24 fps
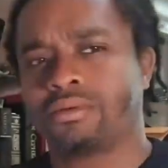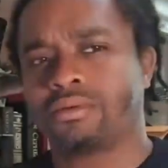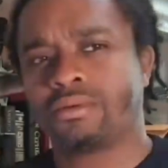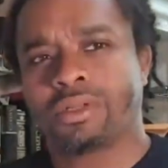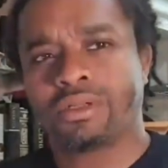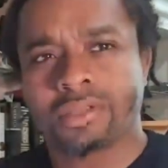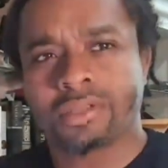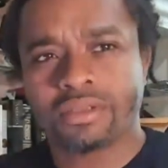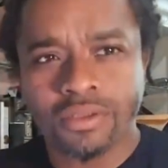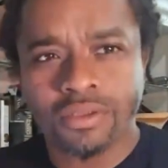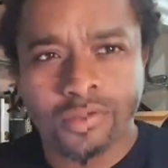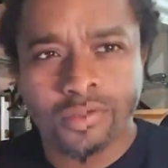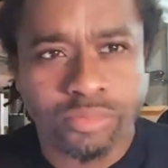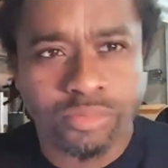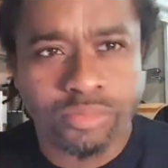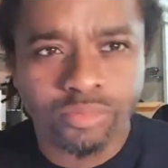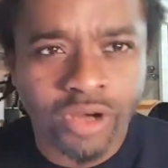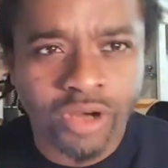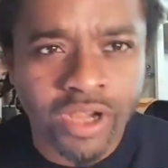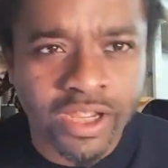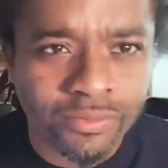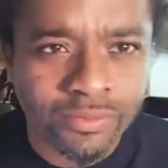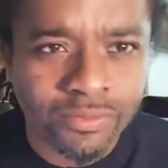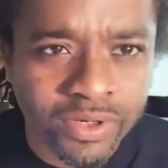What it do,
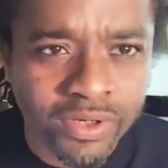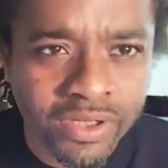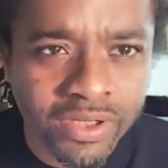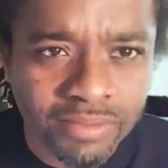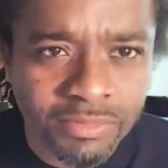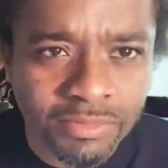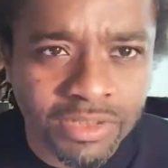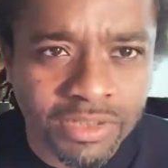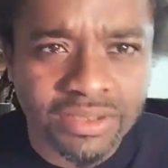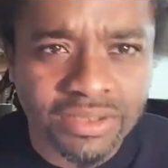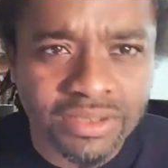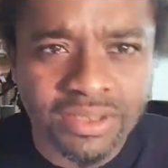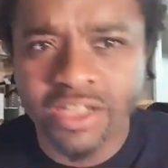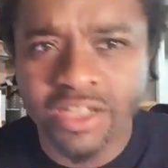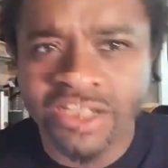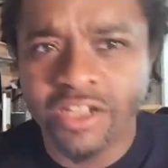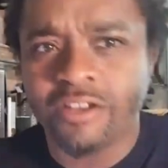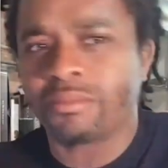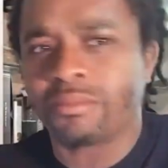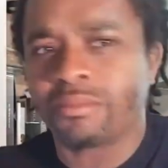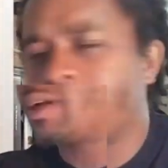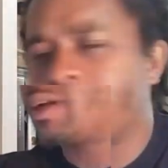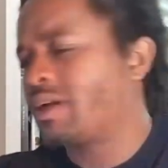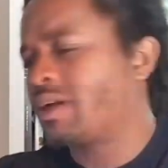Brandon Reed? Much
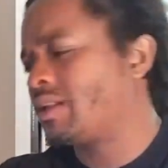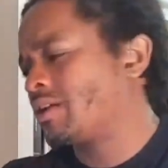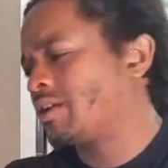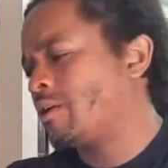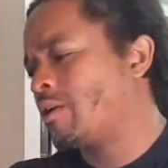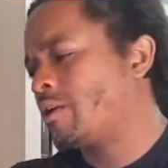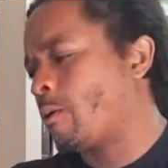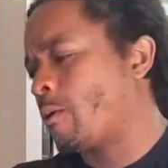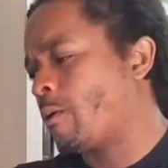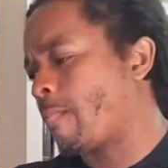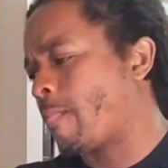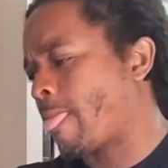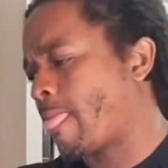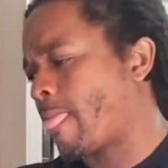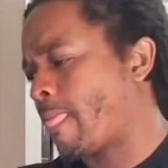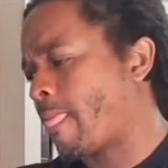love, man. Let go.